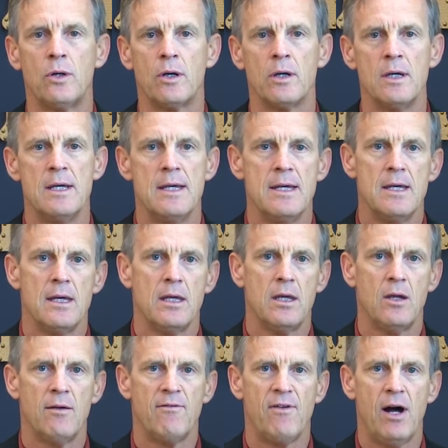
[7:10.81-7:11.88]
Or,
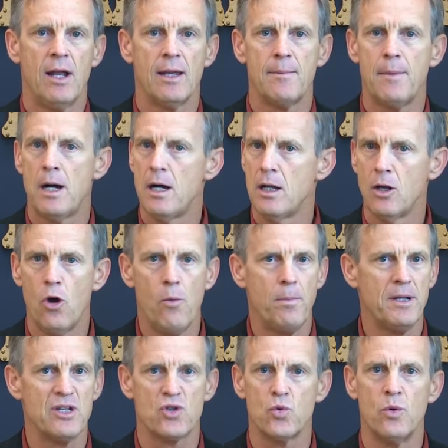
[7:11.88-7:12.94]
you know, volleyball
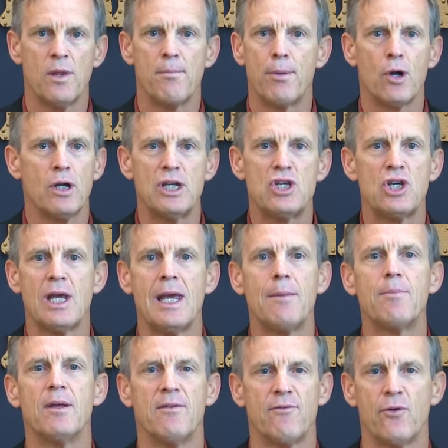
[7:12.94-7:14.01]
opens with Bernie Champion,